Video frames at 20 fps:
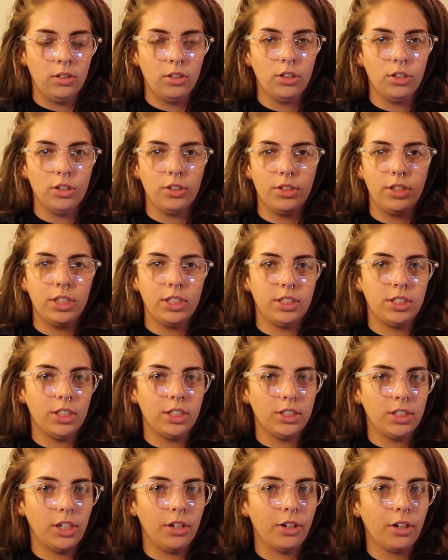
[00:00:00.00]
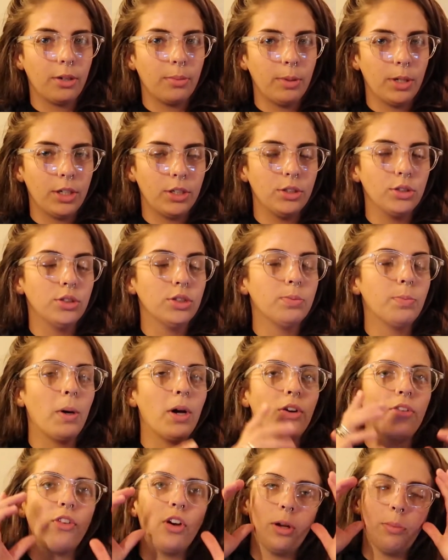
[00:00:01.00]
her This Is Erykah Badu
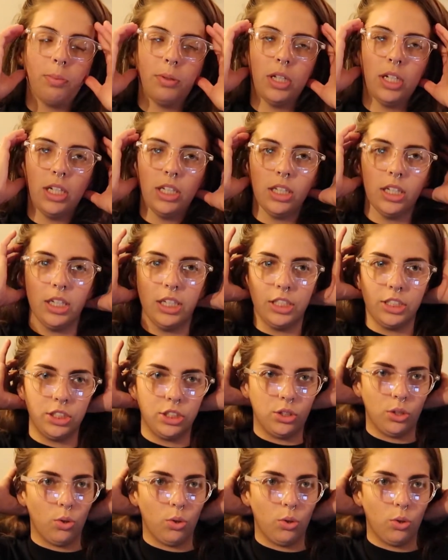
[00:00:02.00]
Spotify playlist.